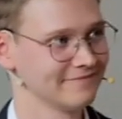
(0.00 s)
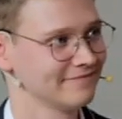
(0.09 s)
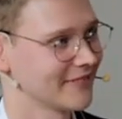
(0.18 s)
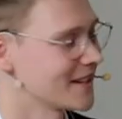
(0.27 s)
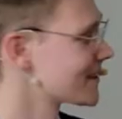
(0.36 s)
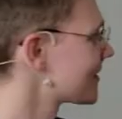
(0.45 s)

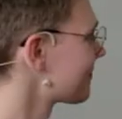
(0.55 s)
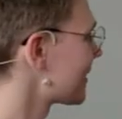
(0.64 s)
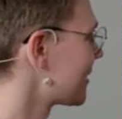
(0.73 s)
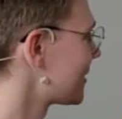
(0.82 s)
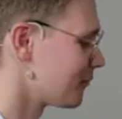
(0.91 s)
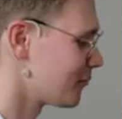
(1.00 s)
Yes,
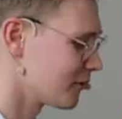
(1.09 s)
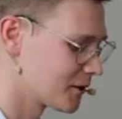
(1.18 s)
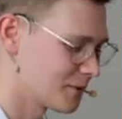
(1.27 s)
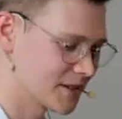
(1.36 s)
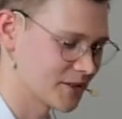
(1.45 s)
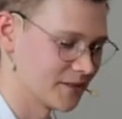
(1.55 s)
thank you for the
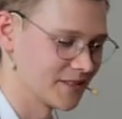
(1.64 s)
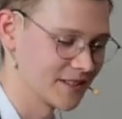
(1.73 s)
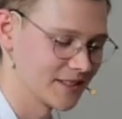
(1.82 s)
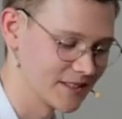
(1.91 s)
question. This